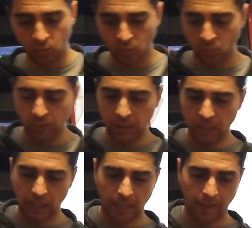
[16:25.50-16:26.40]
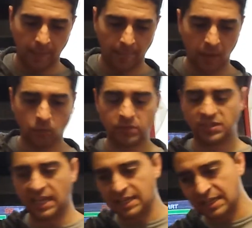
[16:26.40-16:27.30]
we
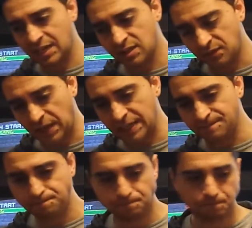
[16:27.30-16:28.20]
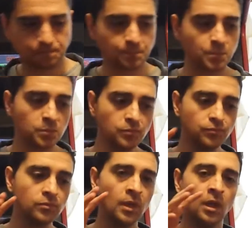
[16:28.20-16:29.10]
take it out of the van.
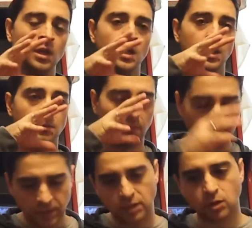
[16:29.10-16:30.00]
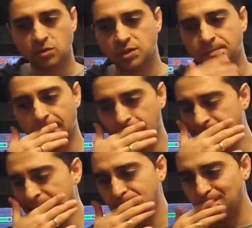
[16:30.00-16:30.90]
My brother goes to park
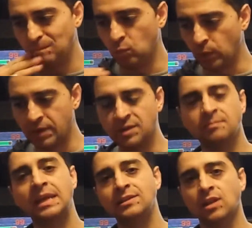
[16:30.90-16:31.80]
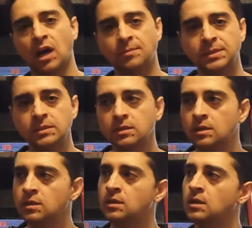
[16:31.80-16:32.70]
it. We're in the main lobby.
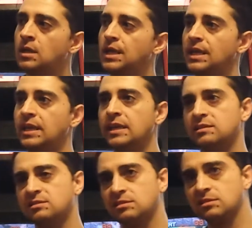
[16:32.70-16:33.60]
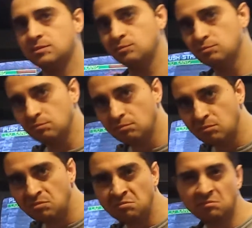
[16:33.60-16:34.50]
It's
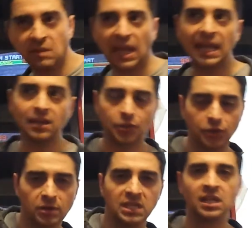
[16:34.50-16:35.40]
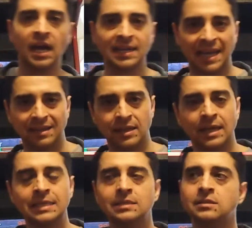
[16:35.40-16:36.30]
8:39 at
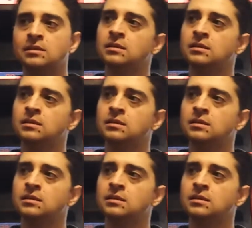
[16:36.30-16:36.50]
night.